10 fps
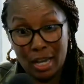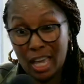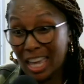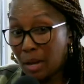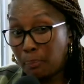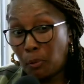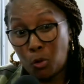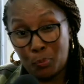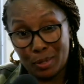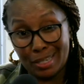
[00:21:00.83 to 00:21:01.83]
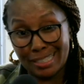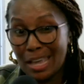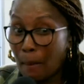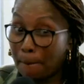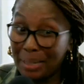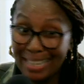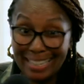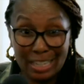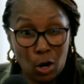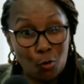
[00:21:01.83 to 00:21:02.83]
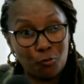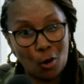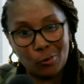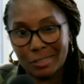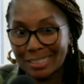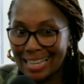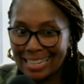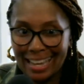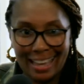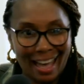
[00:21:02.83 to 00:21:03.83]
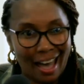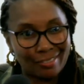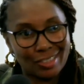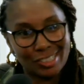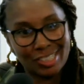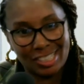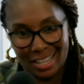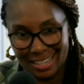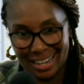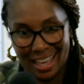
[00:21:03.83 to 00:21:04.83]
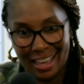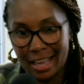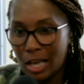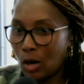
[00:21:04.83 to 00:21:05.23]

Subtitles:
in pulpits, bleeding on folks Sunday after Sunday,